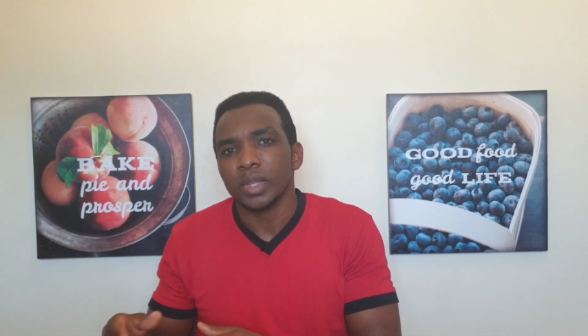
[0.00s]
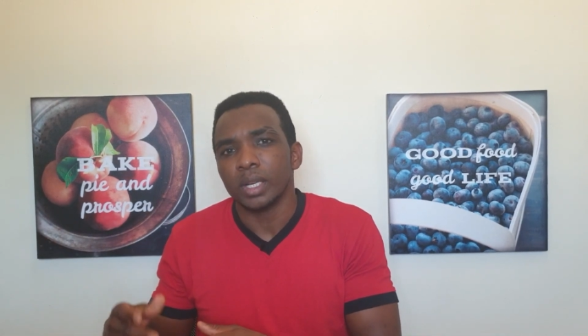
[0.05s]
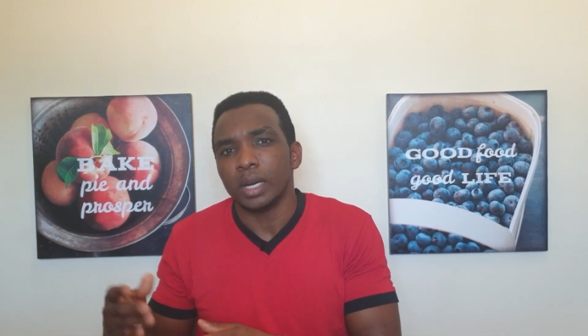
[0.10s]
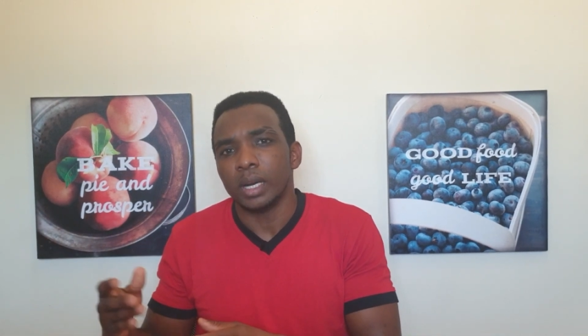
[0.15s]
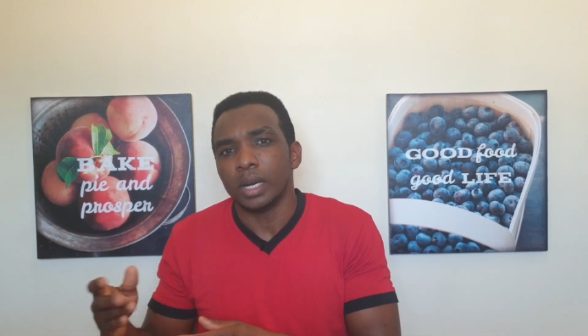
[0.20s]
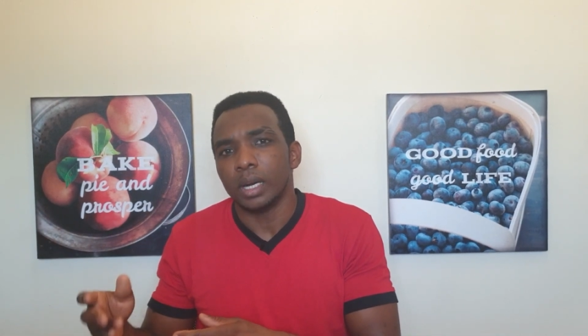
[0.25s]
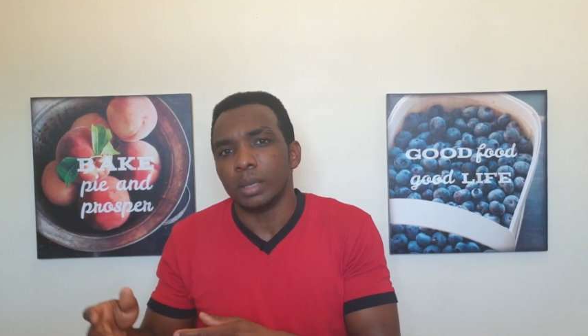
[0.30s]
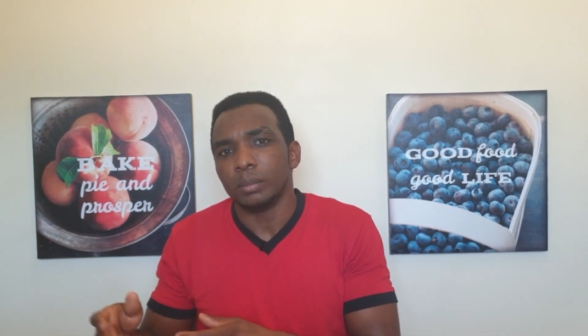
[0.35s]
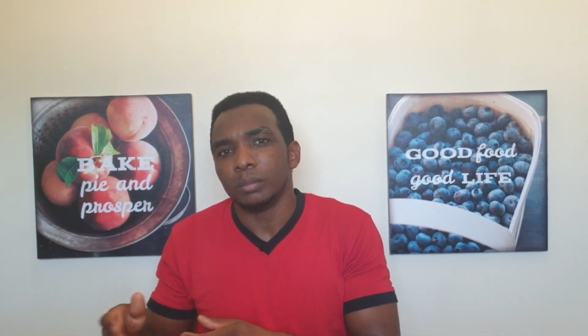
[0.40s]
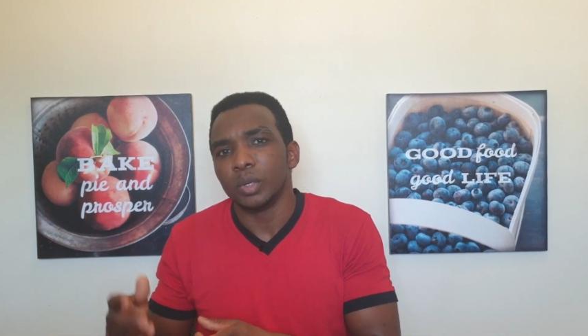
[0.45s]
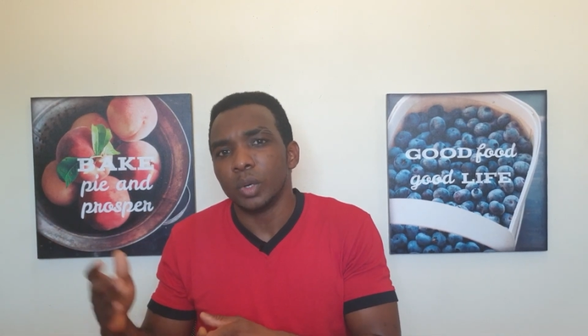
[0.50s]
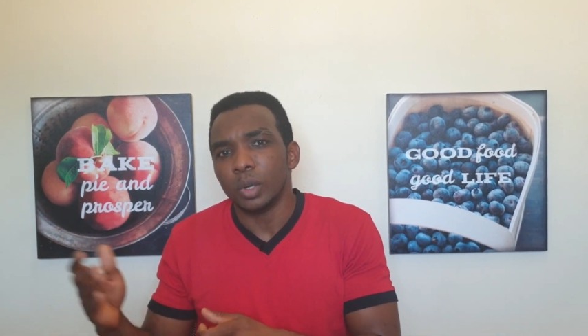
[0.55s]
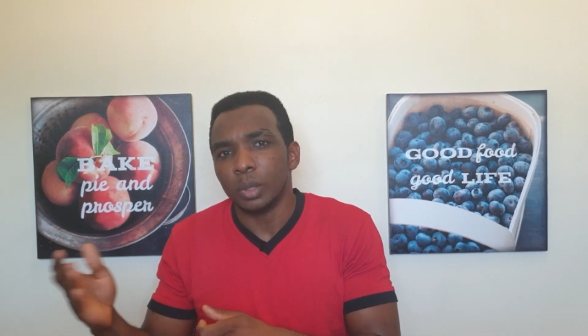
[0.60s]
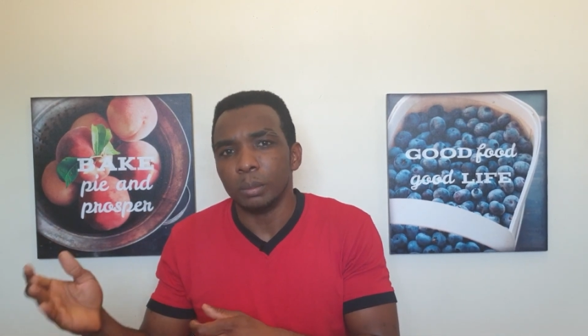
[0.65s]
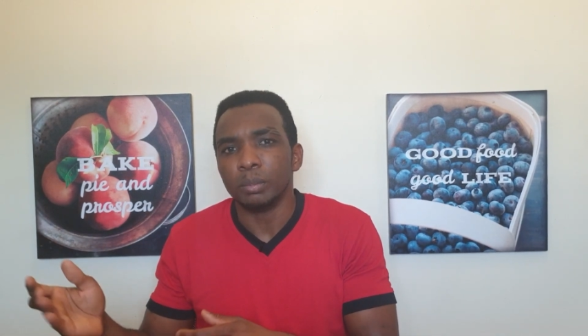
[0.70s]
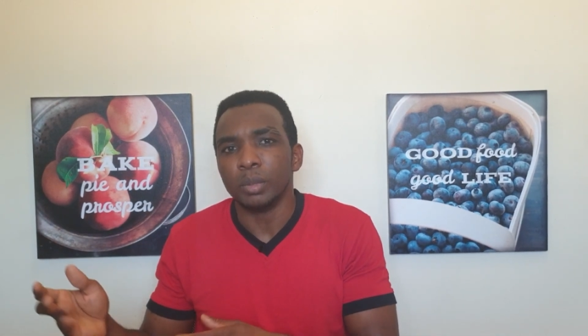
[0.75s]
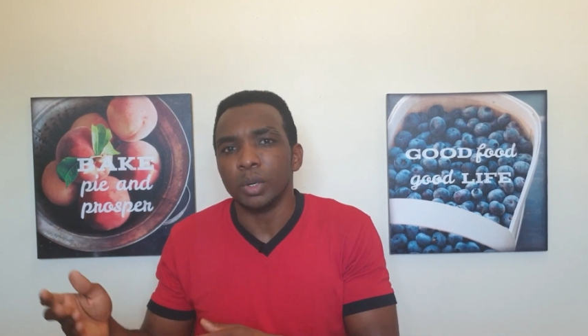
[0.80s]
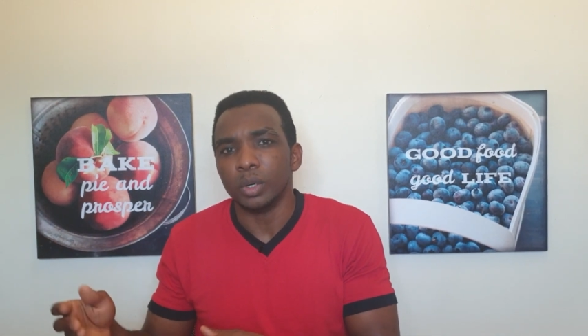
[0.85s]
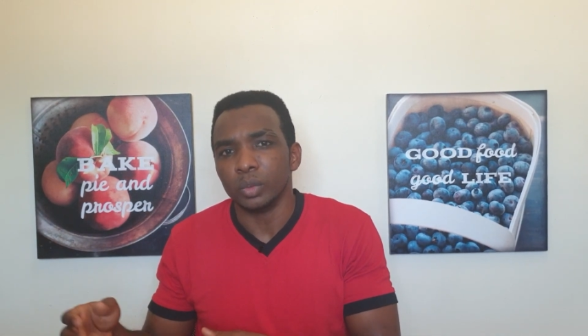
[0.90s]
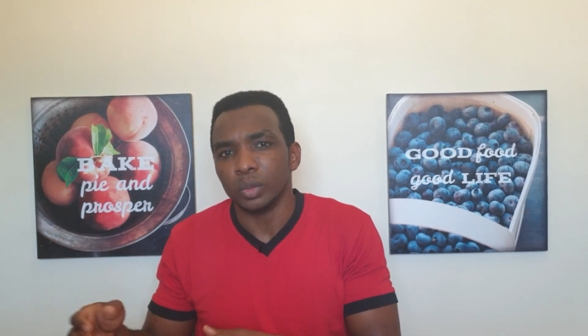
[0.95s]
Um,
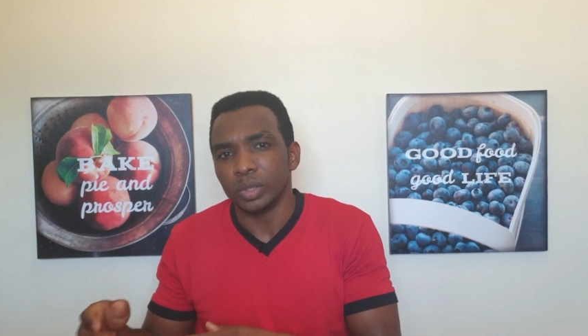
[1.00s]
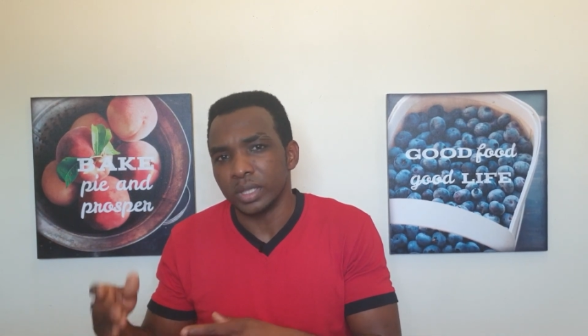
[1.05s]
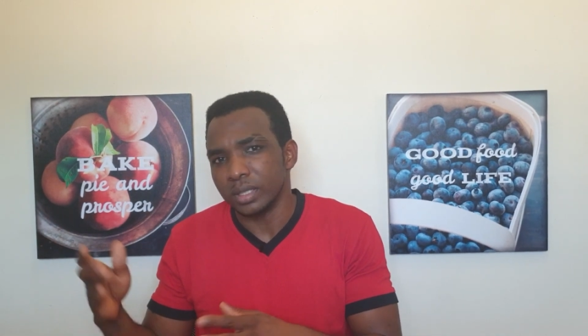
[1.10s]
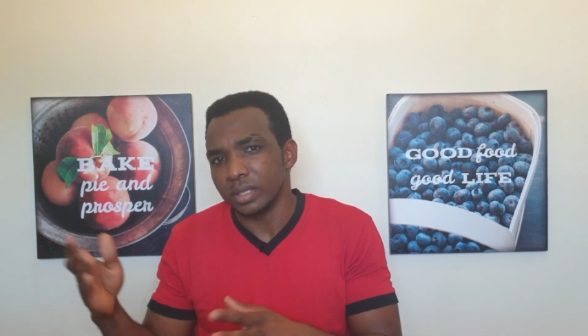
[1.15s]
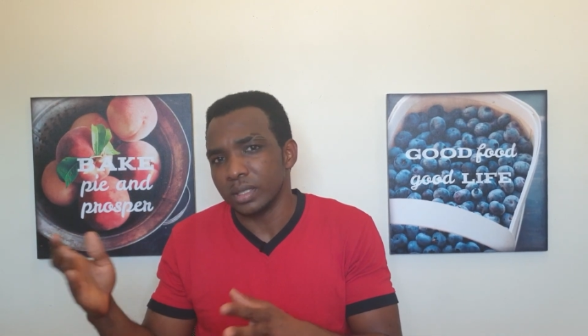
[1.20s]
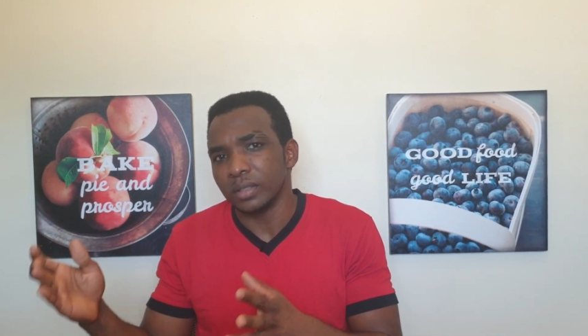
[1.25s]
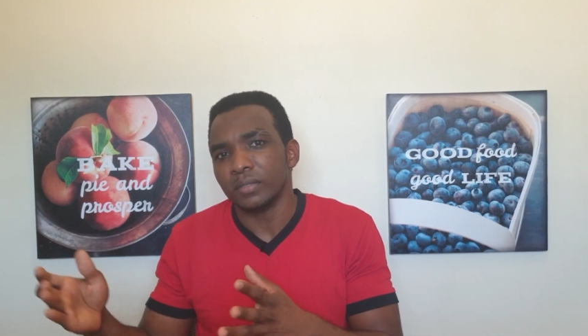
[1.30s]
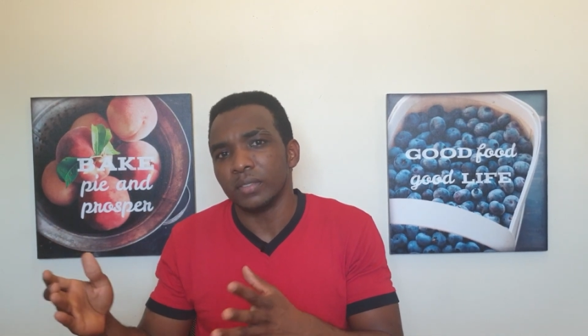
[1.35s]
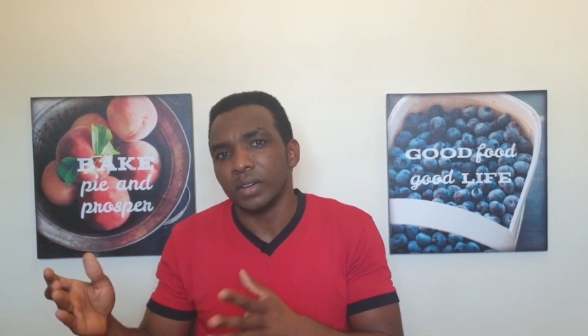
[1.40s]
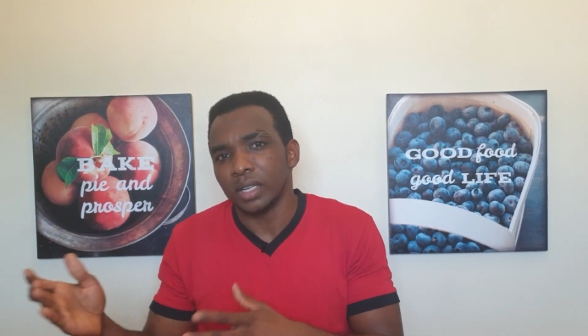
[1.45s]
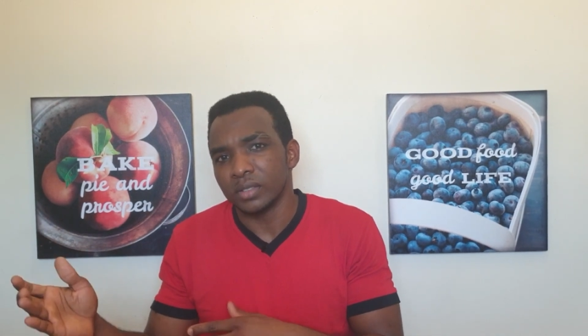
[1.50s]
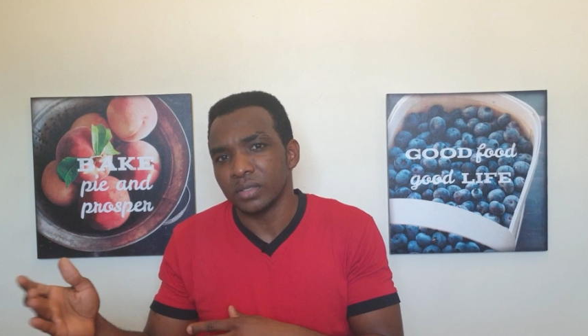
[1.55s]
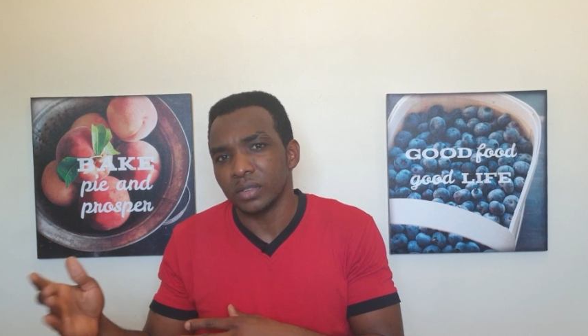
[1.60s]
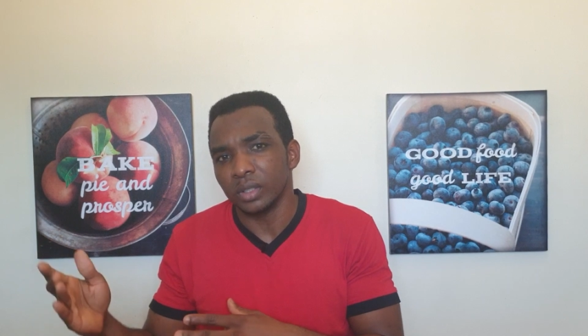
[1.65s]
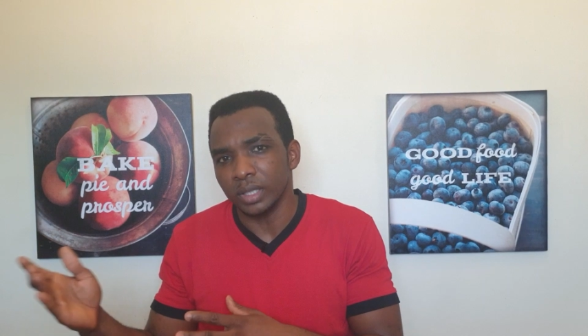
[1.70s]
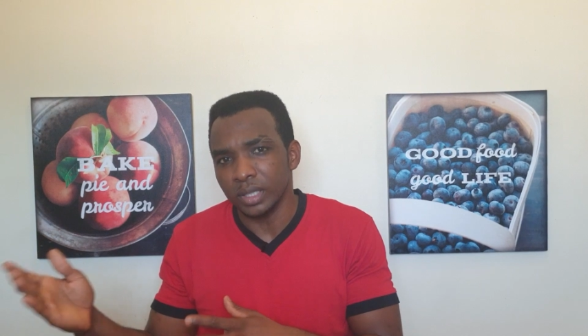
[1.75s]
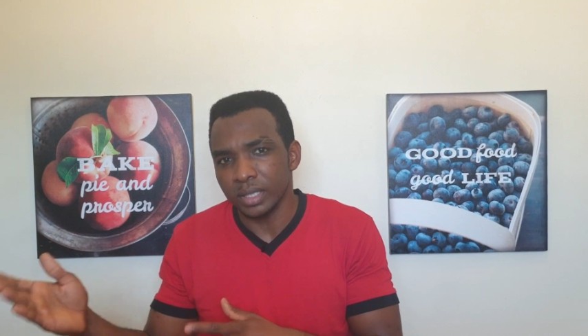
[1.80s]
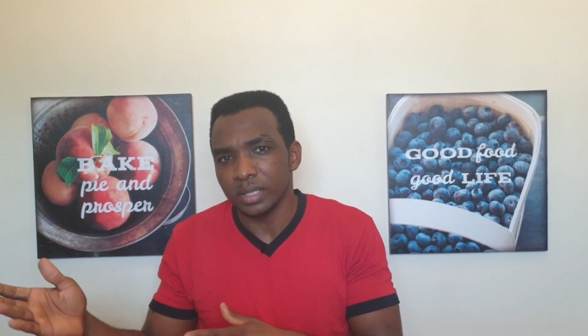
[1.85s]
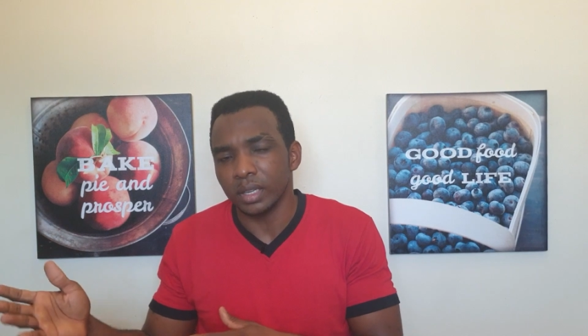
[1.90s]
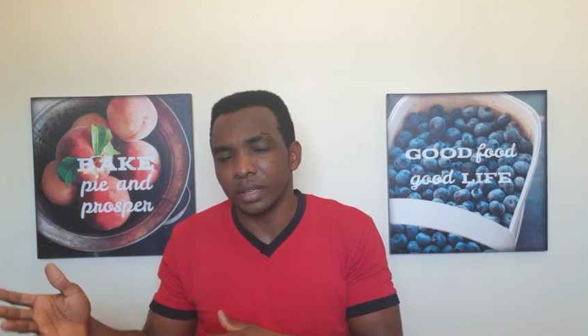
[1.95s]
compound, which is the
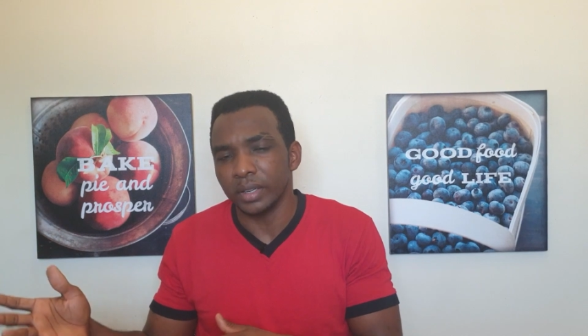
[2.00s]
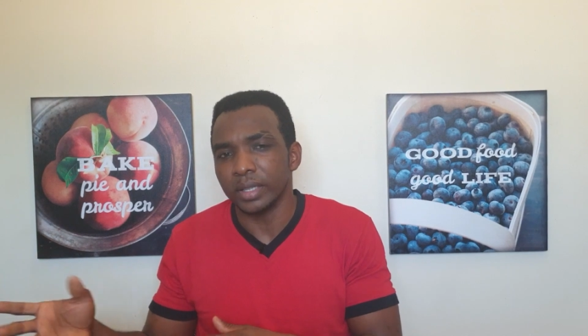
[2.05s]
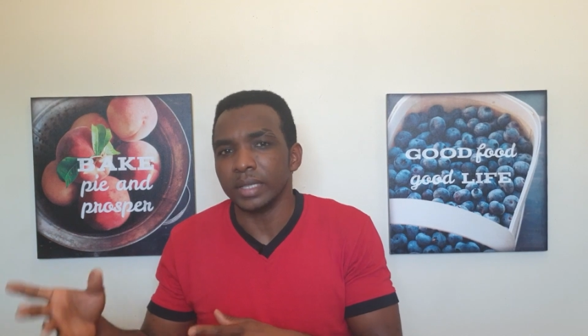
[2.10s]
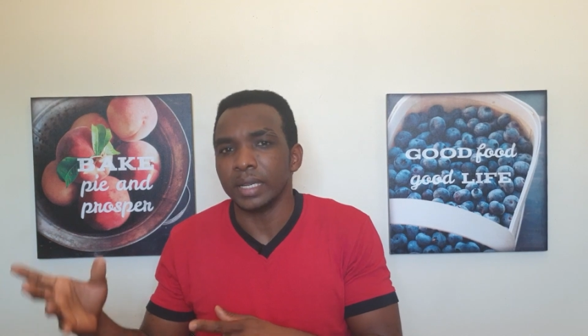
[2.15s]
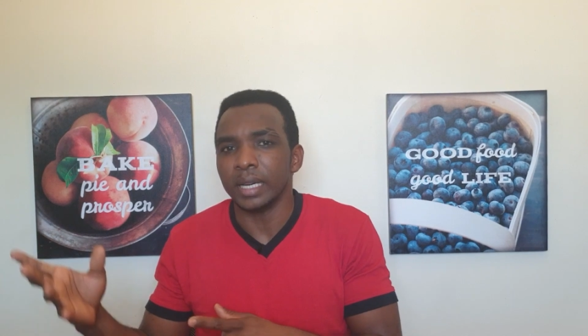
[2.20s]
phosphoglycerate